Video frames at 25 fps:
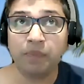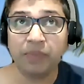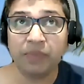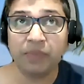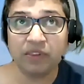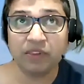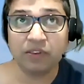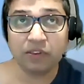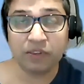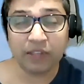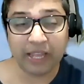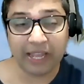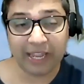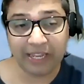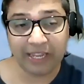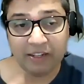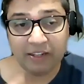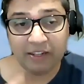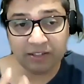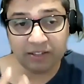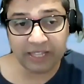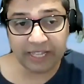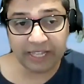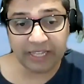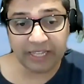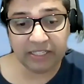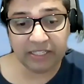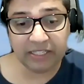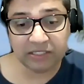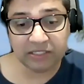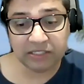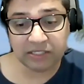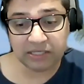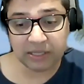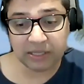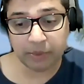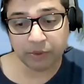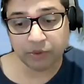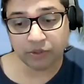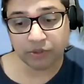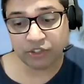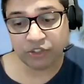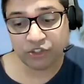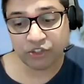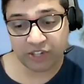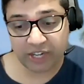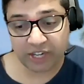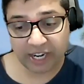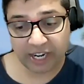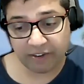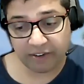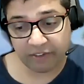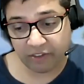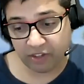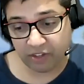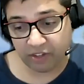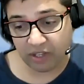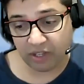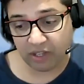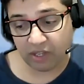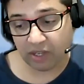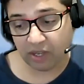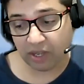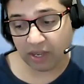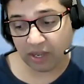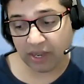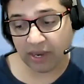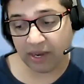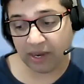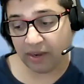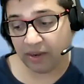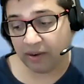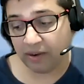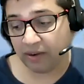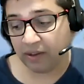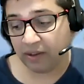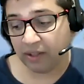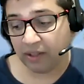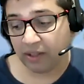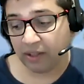saying things about strategy and